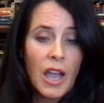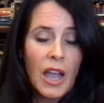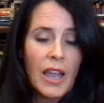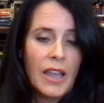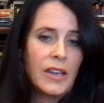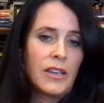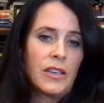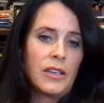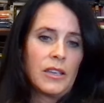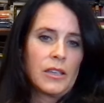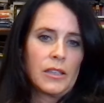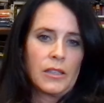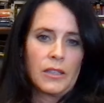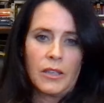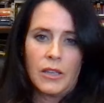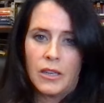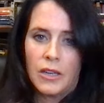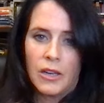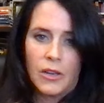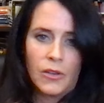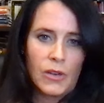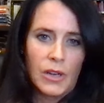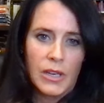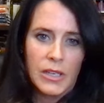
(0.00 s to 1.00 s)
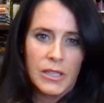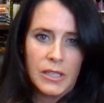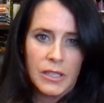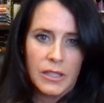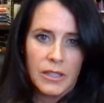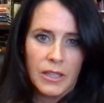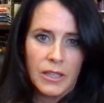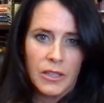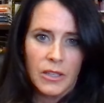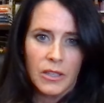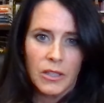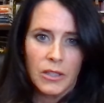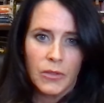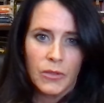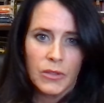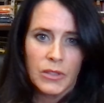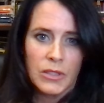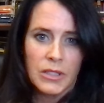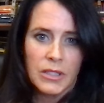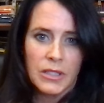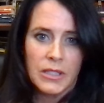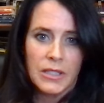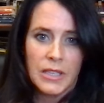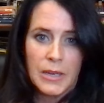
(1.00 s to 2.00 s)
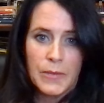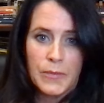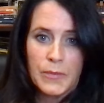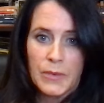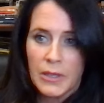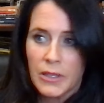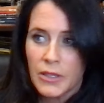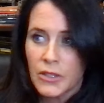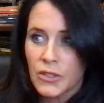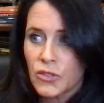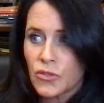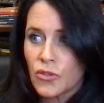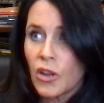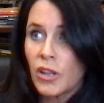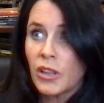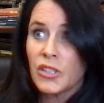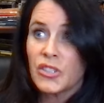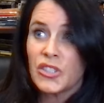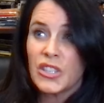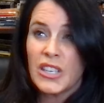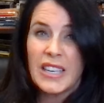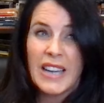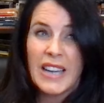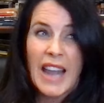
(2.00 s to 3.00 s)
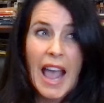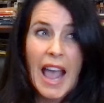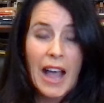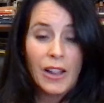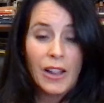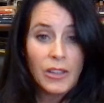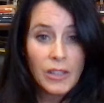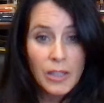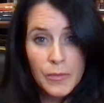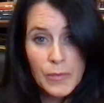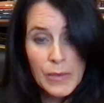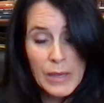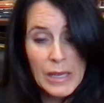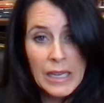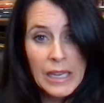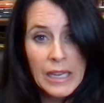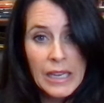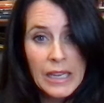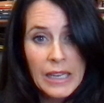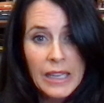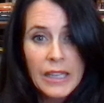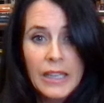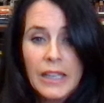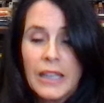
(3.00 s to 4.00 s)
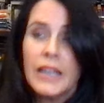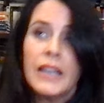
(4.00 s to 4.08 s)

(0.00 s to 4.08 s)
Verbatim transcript: I had no idea that Jung was steeped in astrology and alchemy,